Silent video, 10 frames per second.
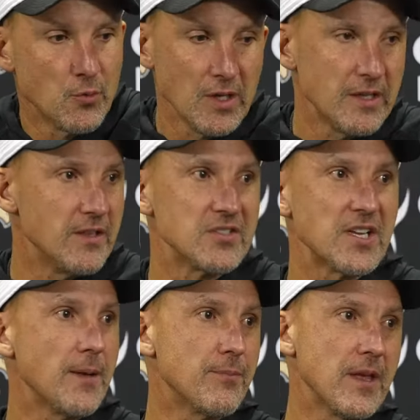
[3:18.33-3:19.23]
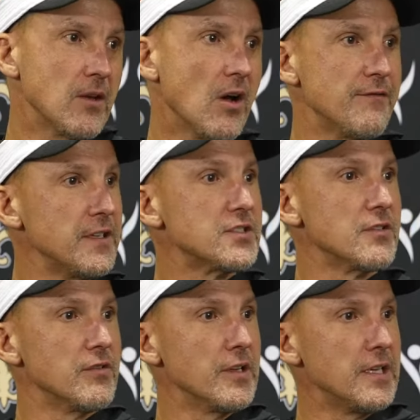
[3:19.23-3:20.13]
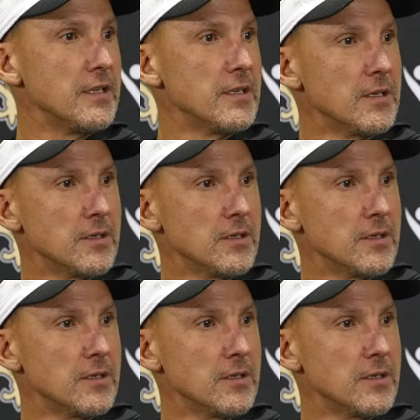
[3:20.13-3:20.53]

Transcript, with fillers: Really the same thing offensively.